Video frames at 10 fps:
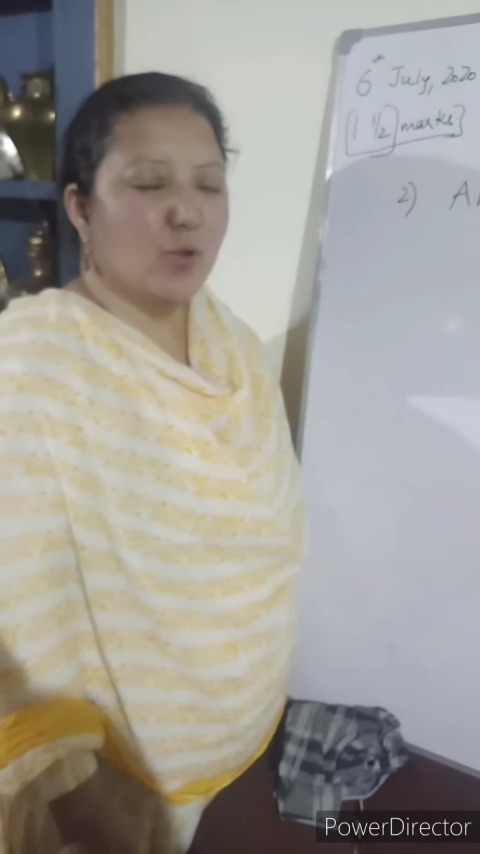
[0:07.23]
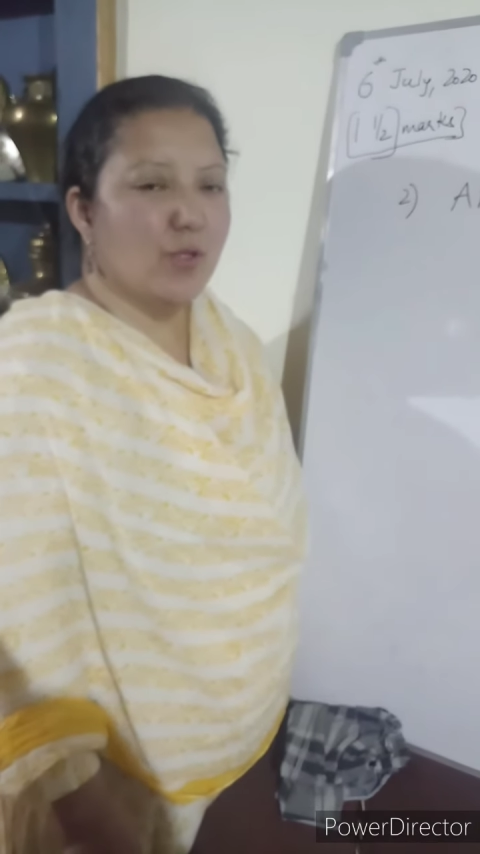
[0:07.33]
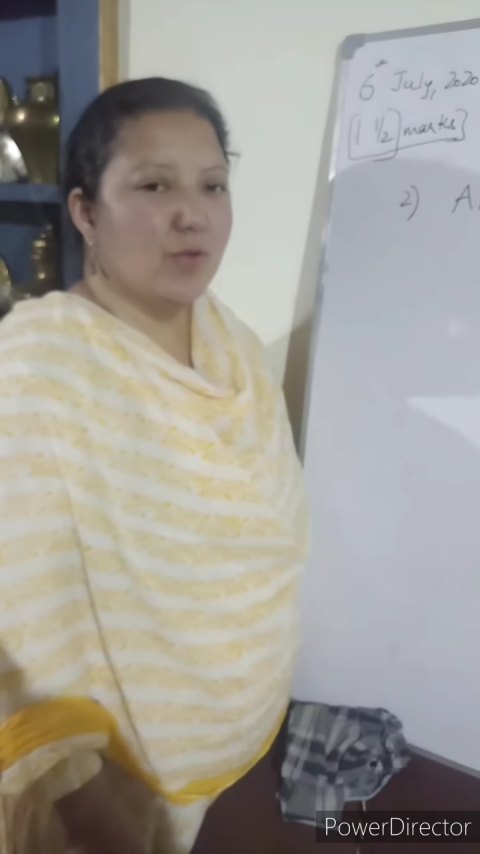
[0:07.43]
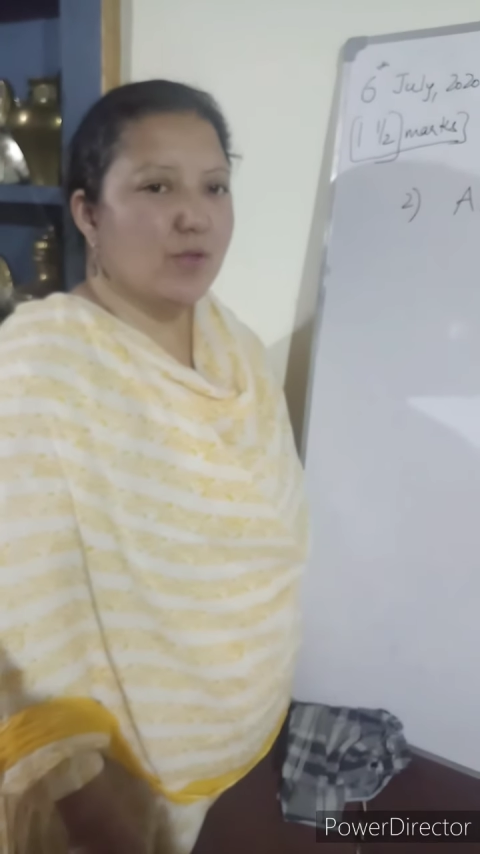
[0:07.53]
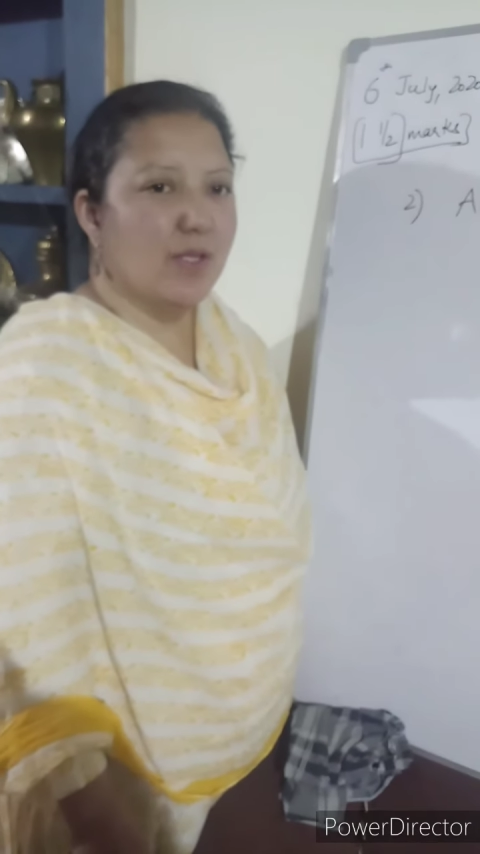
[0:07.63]

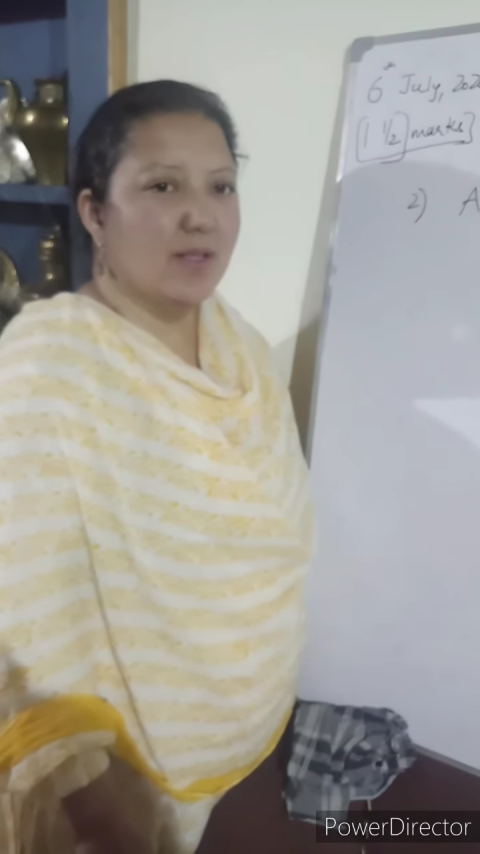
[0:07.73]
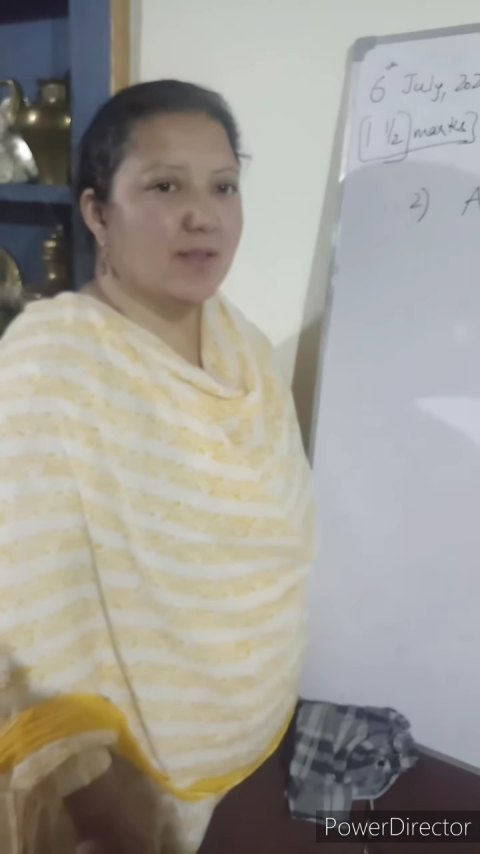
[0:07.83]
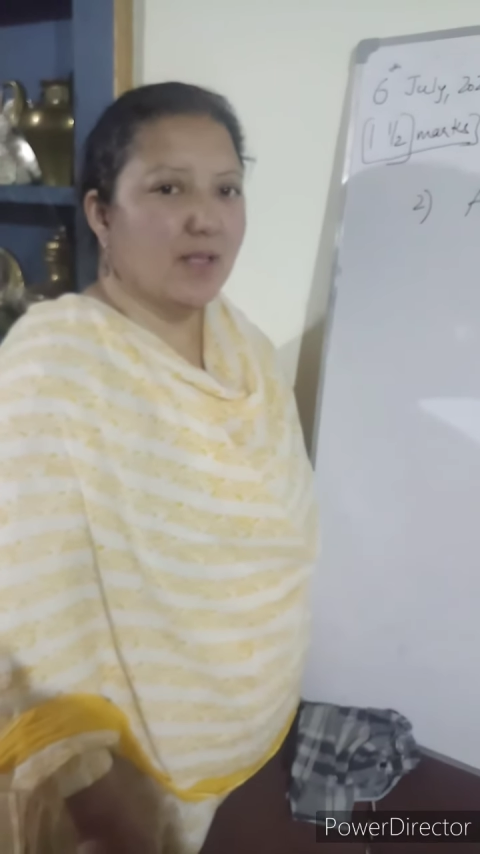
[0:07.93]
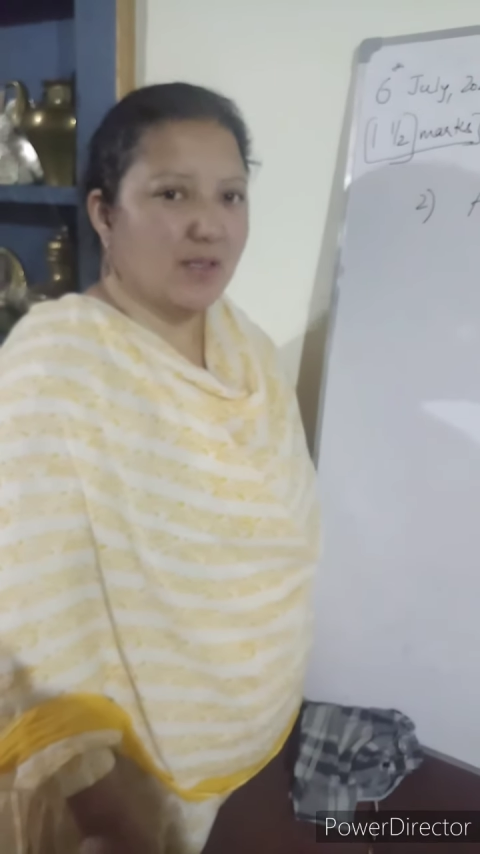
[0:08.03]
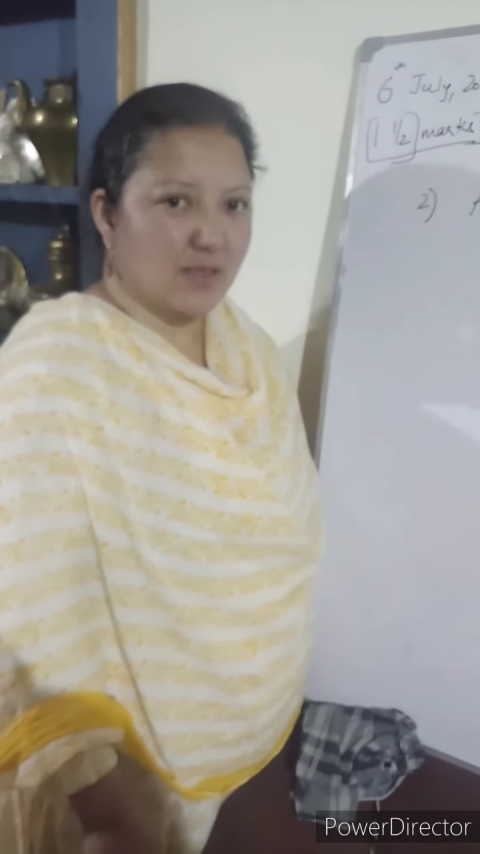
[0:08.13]
doing today
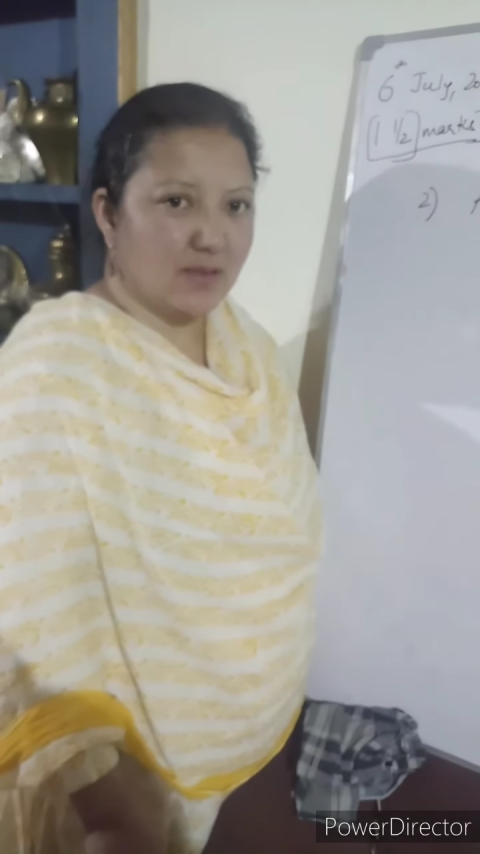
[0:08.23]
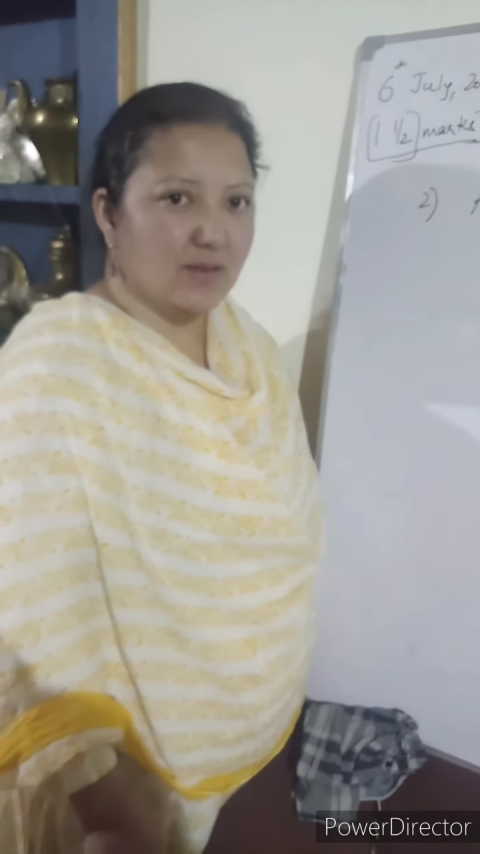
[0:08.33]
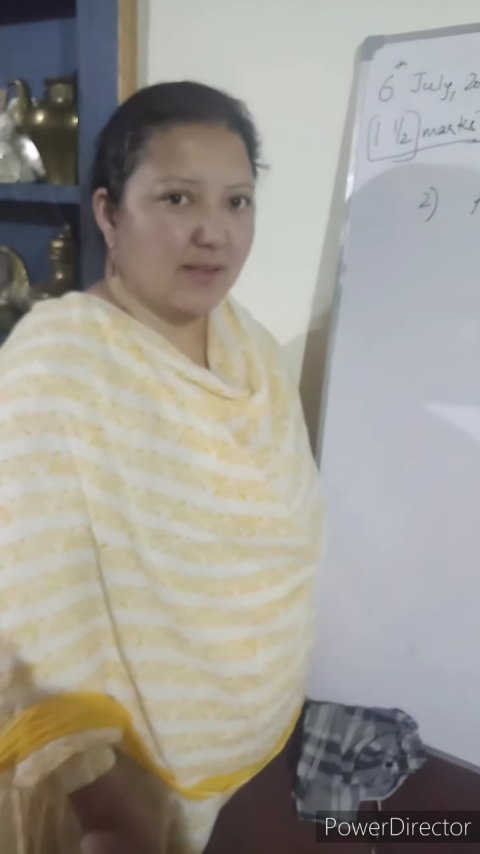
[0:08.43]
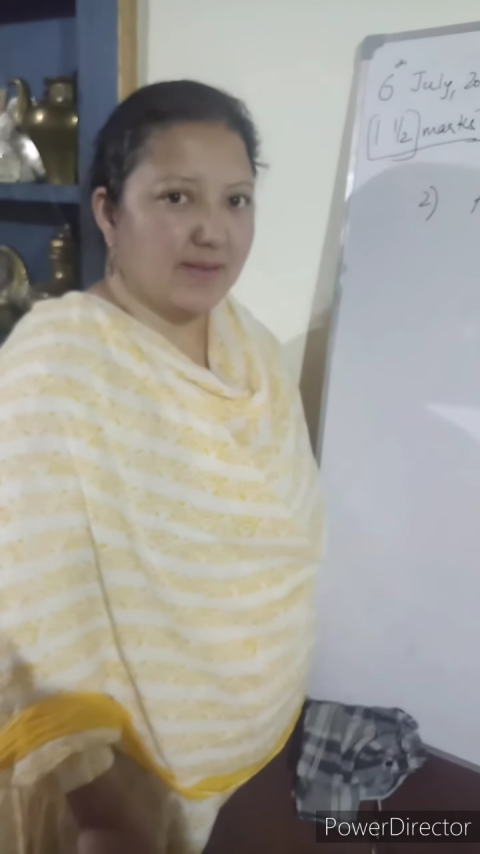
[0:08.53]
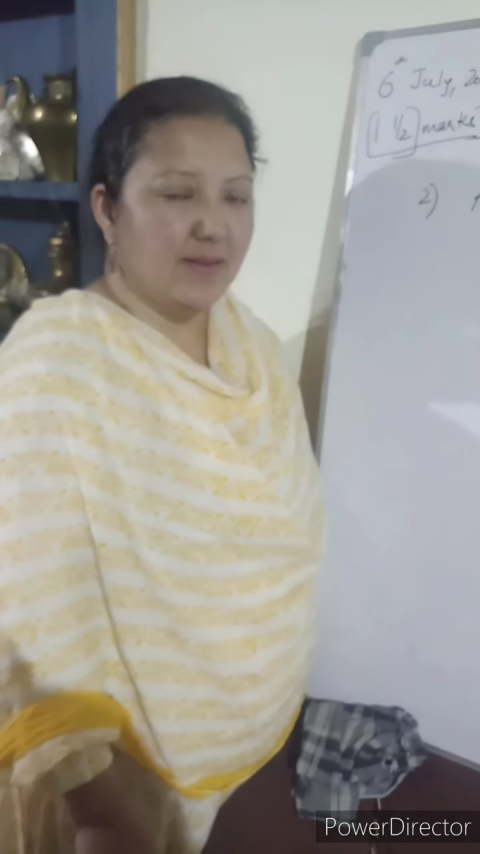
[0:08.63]
is article
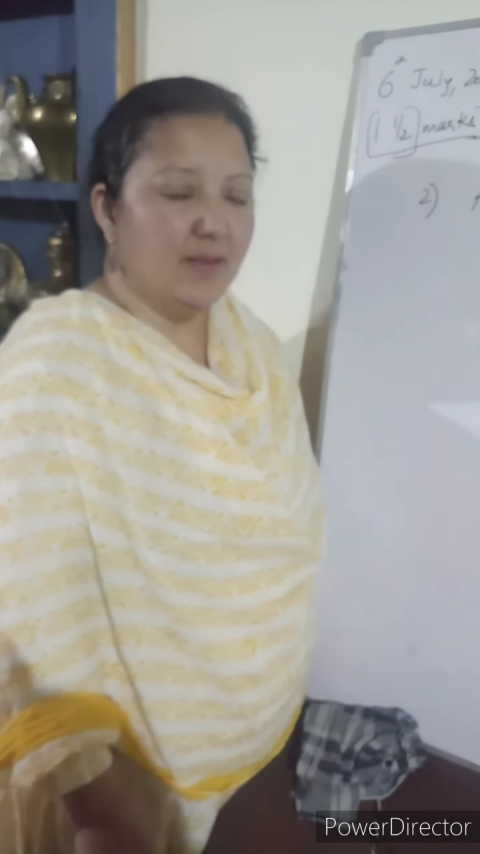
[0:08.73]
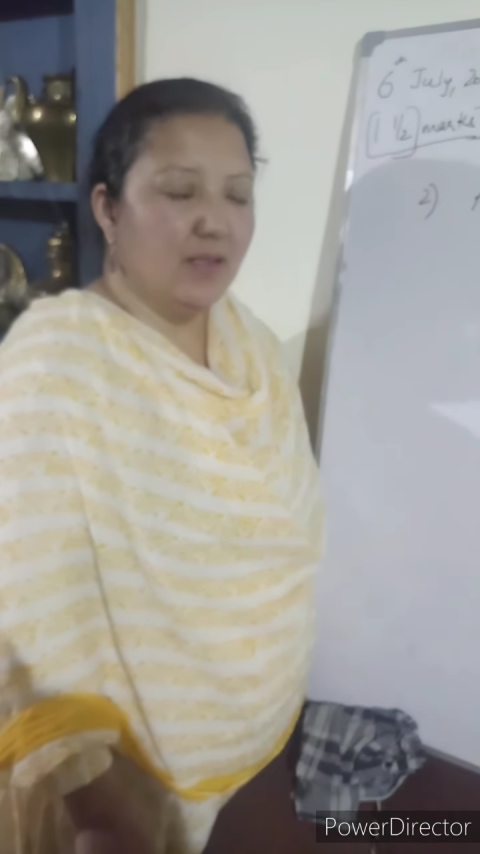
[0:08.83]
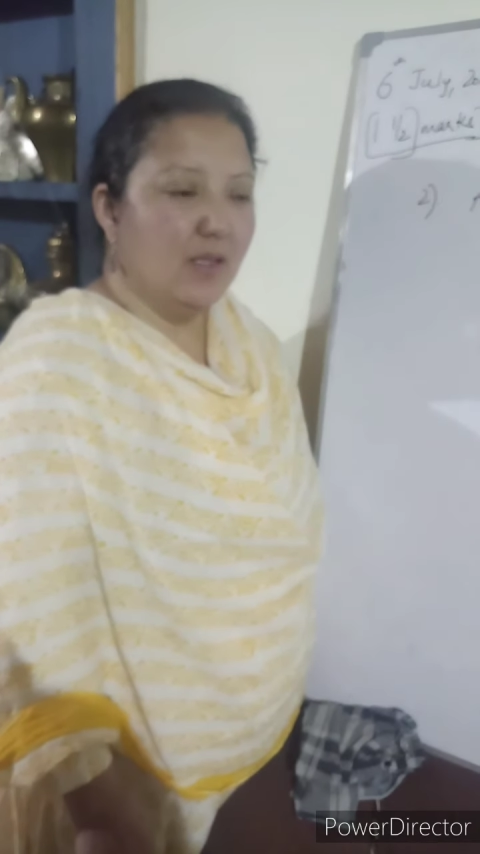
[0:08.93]
writing.